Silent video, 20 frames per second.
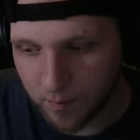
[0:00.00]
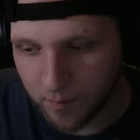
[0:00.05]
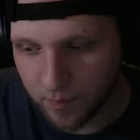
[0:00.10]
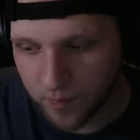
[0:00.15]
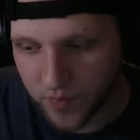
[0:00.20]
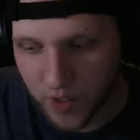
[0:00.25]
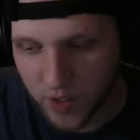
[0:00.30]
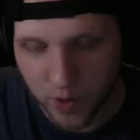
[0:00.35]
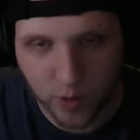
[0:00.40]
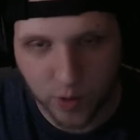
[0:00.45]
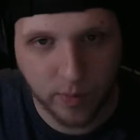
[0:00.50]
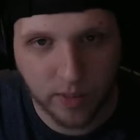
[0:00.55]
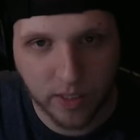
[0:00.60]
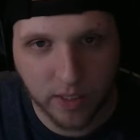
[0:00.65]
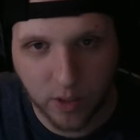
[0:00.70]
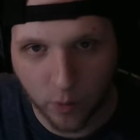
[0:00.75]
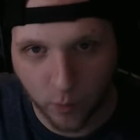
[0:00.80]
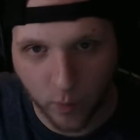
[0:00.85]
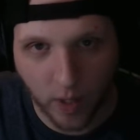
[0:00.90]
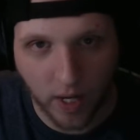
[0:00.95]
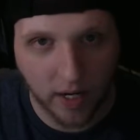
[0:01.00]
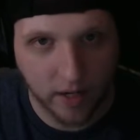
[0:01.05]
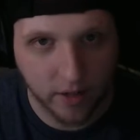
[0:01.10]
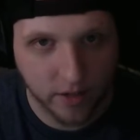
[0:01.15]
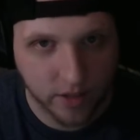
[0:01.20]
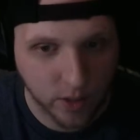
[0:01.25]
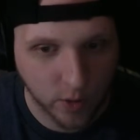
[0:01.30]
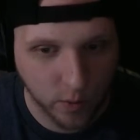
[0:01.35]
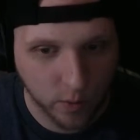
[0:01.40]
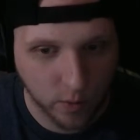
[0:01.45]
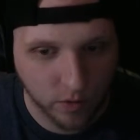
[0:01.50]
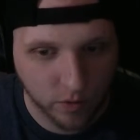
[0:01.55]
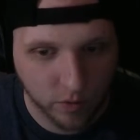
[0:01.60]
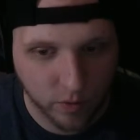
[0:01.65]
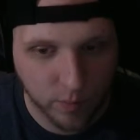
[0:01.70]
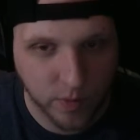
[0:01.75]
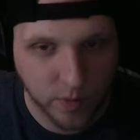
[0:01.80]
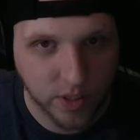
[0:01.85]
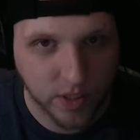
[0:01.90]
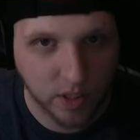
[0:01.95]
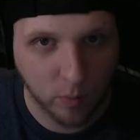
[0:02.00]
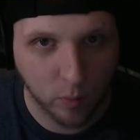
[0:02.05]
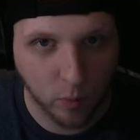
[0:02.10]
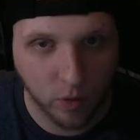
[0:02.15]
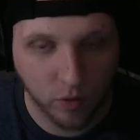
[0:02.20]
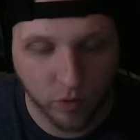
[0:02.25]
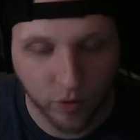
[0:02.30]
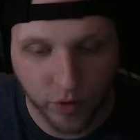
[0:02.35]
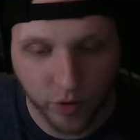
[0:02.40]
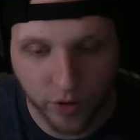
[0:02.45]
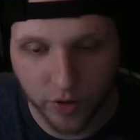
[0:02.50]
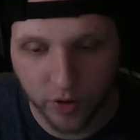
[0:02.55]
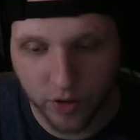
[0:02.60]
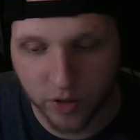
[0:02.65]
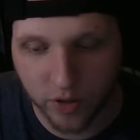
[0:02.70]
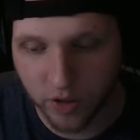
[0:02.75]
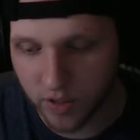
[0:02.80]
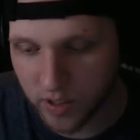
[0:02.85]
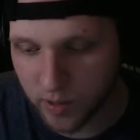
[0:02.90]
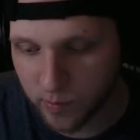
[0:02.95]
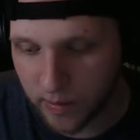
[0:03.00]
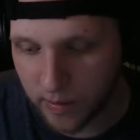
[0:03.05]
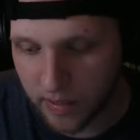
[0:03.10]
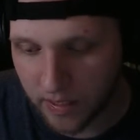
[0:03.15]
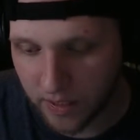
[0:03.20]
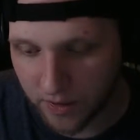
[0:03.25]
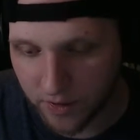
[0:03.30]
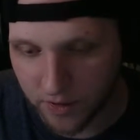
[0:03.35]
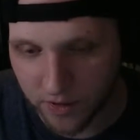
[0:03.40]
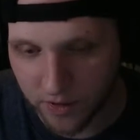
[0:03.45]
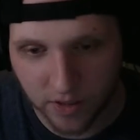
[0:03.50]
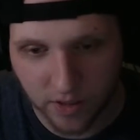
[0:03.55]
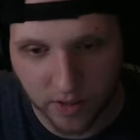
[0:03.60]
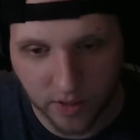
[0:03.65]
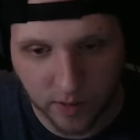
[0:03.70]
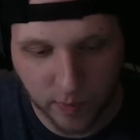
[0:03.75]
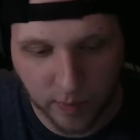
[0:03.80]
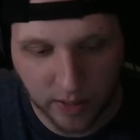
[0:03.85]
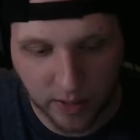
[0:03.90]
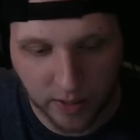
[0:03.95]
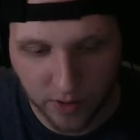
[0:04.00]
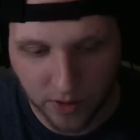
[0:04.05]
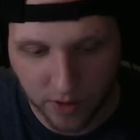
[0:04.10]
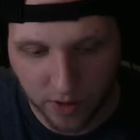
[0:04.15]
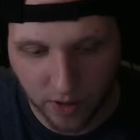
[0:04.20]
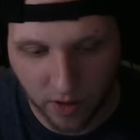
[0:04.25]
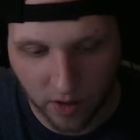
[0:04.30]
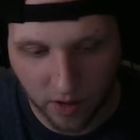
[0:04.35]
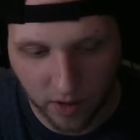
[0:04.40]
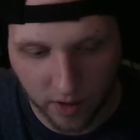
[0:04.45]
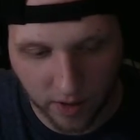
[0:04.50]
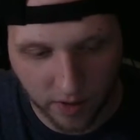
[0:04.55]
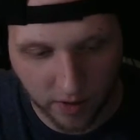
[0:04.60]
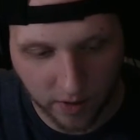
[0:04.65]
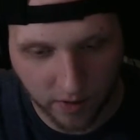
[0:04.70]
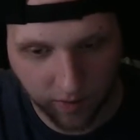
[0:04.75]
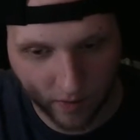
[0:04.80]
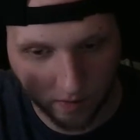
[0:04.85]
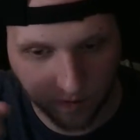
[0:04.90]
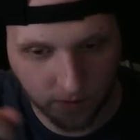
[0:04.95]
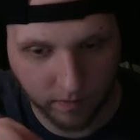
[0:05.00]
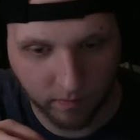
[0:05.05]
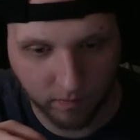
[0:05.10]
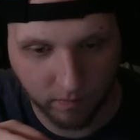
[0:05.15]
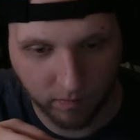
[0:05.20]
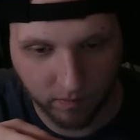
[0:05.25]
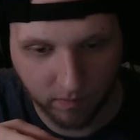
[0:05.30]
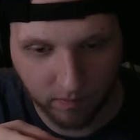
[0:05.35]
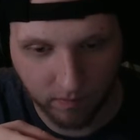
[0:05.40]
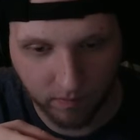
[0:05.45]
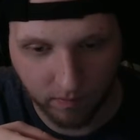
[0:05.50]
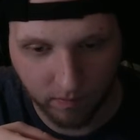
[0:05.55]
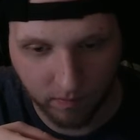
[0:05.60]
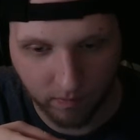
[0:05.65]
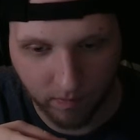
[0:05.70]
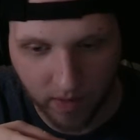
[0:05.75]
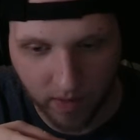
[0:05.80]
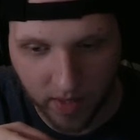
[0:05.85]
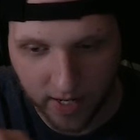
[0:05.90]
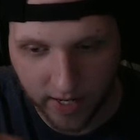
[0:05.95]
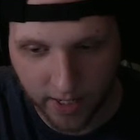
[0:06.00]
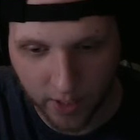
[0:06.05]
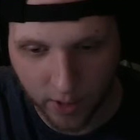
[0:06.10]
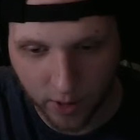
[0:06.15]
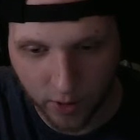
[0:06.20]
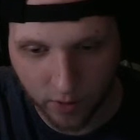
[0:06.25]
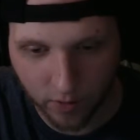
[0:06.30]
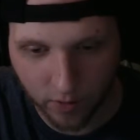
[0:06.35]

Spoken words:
speaker wires going from the subwoofer to the speakers. The speakers are there,